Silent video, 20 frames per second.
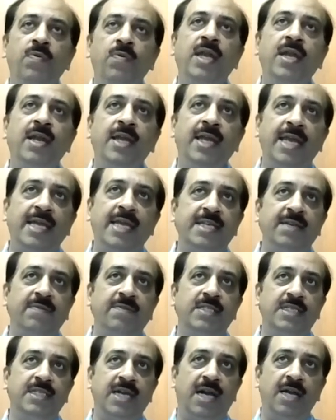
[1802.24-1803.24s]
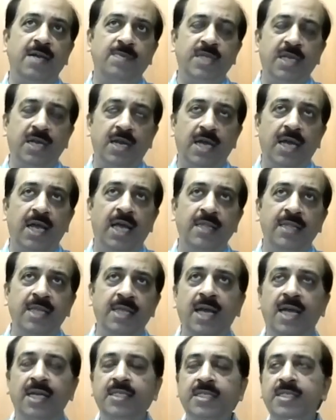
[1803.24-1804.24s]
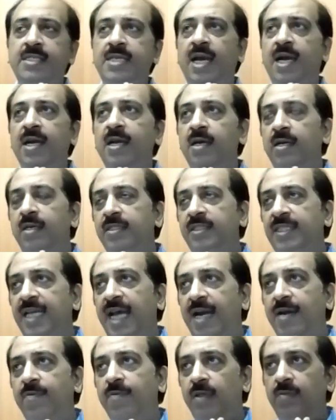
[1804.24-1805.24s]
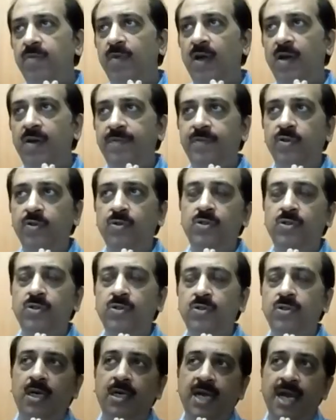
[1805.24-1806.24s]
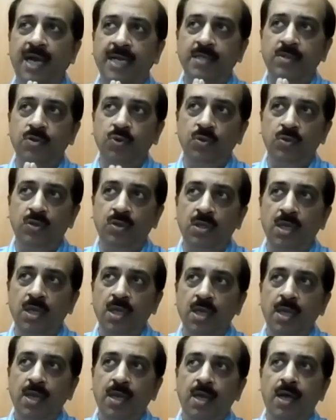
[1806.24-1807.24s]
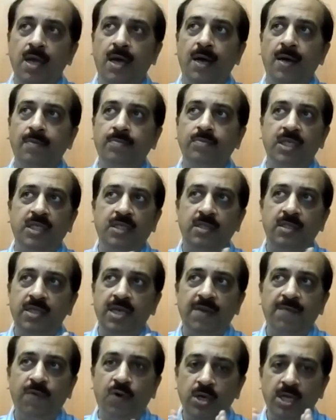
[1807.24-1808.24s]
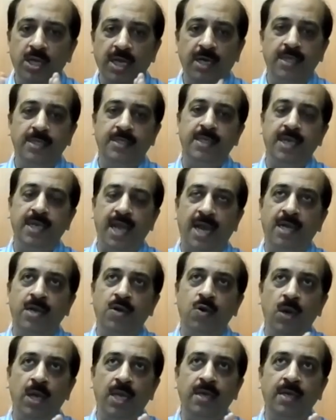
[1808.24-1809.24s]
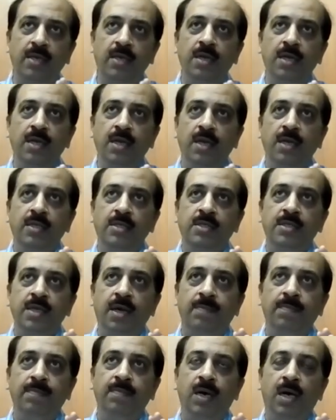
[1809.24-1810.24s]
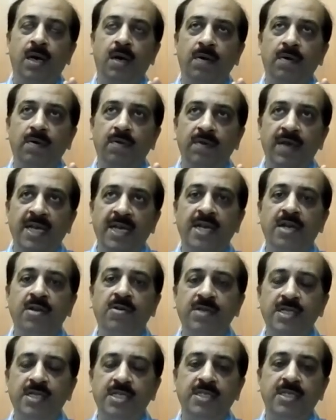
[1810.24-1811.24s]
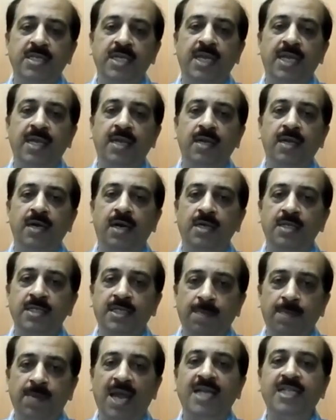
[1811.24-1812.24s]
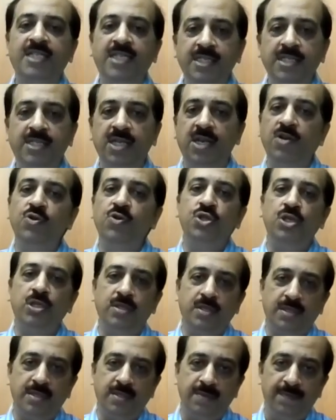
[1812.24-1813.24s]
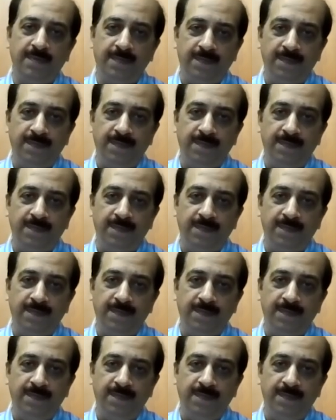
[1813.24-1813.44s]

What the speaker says: we are engaging with startups, and I think I just had a chat with one of those guys who's just 3-4 years and doing some very interesting supply chain solutions.